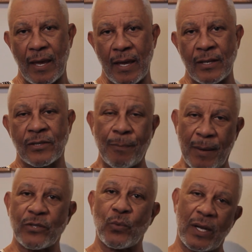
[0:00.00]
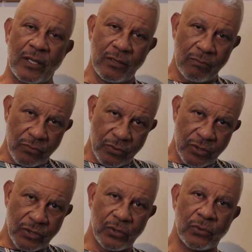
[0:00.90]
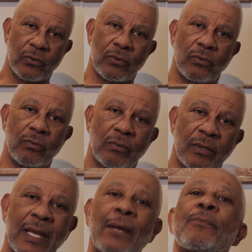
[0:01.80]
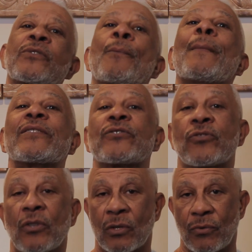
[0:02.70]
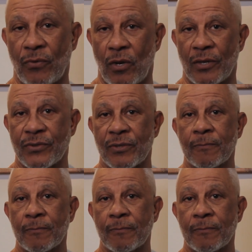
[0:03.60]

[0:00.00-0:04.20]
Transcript: is the best way to get the message across.